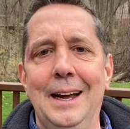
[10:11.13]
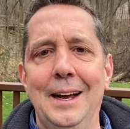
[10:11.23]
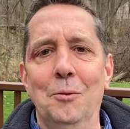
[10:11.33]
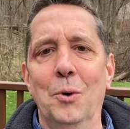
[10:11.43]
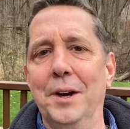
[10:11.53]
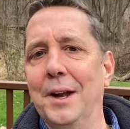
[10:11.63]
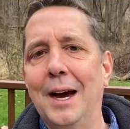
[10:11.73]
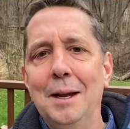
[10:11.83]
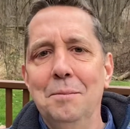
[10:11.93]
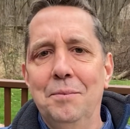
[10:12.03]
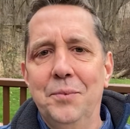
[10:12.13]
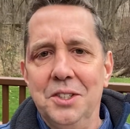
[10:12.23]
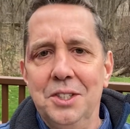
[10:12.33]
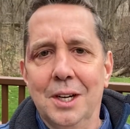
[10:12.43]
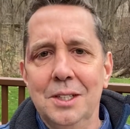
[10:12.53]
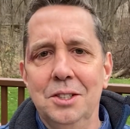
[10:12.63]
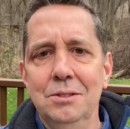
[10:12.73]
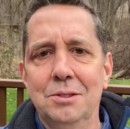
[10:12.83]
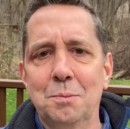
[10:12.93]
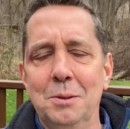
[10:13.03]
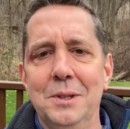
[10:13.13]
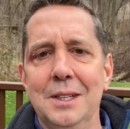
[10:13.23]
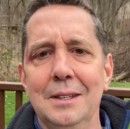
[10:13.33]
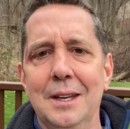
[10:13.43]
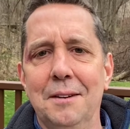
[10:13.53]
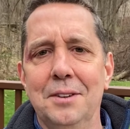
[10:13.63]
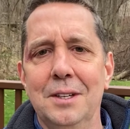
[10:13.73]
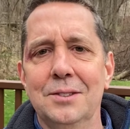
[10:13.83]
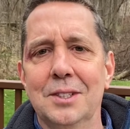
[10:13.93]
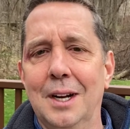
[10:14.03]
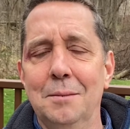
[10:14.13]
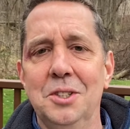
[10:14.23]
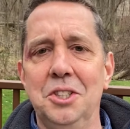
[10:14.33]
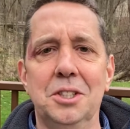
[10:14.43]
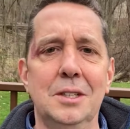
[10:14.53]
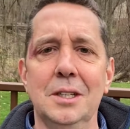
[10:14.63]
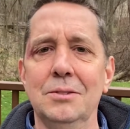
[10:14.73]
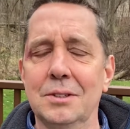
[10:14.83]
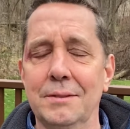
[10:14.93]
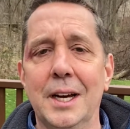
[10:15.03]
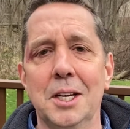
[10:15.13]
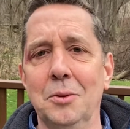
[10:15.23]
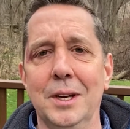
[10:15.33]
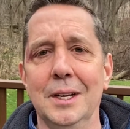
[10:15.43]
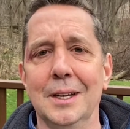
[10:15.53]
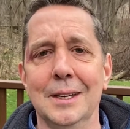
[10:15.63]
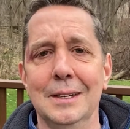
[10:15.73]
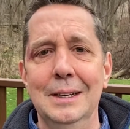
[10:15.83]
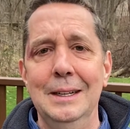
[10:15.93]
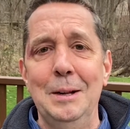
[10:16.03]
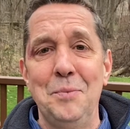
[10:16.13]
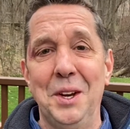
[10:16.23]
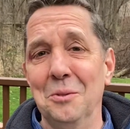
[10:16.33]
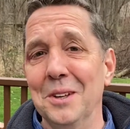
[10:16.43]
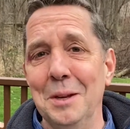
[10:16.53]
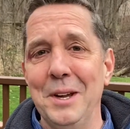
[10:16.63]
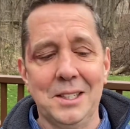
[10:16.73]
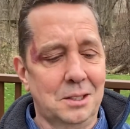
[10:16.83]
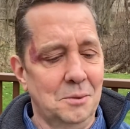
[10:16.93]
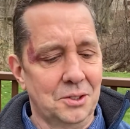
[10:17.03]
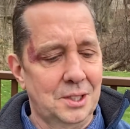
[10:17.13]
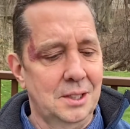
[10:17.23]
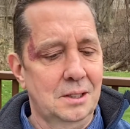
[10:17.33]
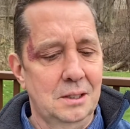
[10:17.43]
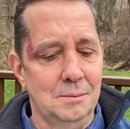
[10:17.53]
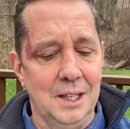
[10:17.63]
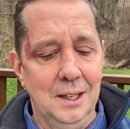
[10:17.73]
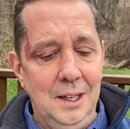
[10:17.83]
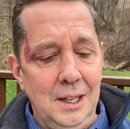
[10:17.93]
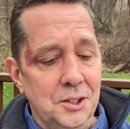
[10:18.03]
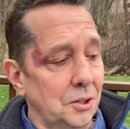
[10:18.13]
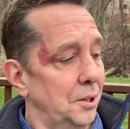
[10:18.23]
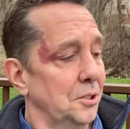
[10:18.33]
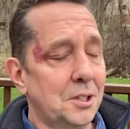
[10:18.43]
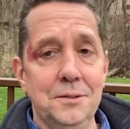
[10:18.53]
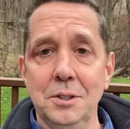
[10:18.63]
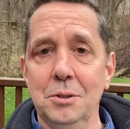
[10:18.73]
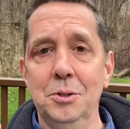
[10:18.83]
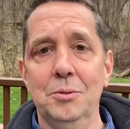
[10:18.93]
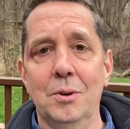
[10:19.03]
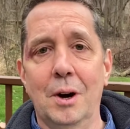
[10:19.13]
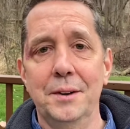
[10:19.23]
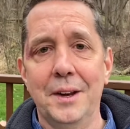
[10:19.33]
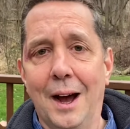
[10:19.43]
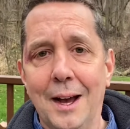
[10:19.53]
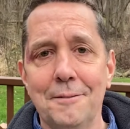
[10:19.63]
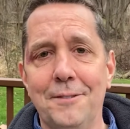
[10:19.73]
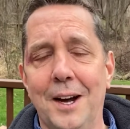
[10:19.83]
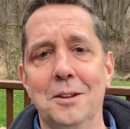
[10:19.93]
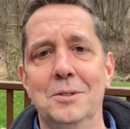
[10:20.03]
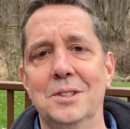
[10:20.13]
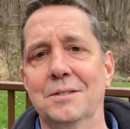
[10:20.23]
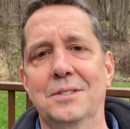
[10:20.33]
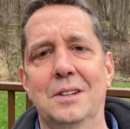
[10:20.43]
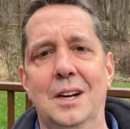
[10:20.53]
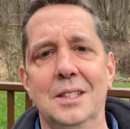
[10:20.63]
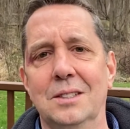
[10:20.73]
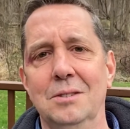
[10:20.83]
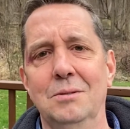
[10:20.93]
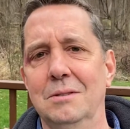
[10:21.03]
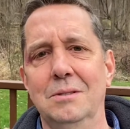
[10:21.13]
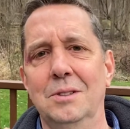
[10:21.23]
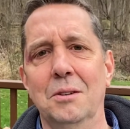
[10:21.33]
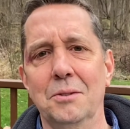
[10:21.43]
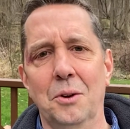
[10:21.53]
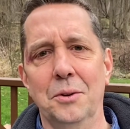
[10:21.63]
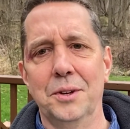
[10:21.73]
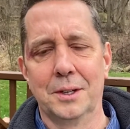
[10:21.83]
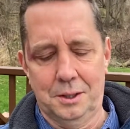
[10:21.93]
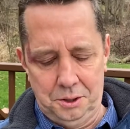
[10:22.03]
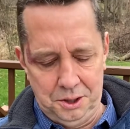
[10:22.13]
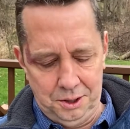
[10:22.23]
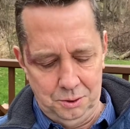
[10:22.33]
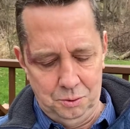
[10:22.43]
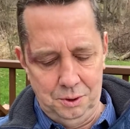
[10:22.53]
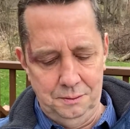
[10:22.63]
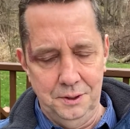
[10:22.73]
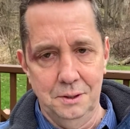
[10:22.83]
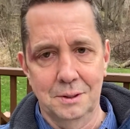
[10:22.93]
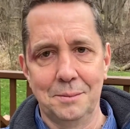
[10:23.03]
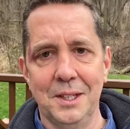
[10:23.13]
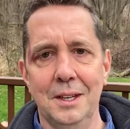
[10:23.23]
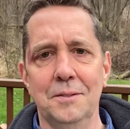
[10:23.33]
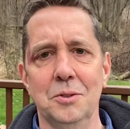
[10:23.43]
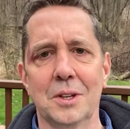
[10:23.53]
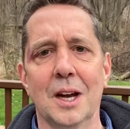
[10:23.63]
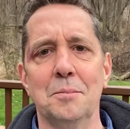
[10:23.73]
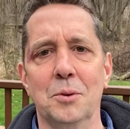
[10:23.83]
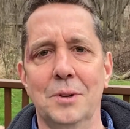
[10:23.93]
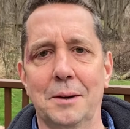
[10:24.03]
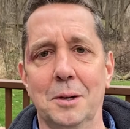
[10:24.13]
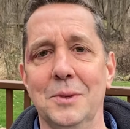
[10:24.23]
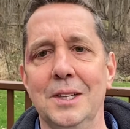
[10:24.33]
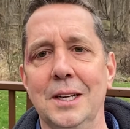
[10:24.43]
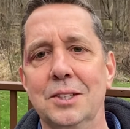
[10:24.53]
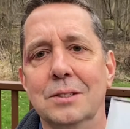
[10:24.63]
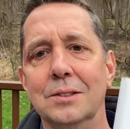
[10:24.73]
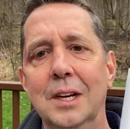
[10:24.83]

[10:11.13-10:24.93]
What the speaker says: when I'm the judge who's permitting the evidence and I'm the jury who's evaluating it. It really makes the most sense to me. So those of you who are not followers of Christ, who don't hold a Christian worldview, let me give you a couple recommendations.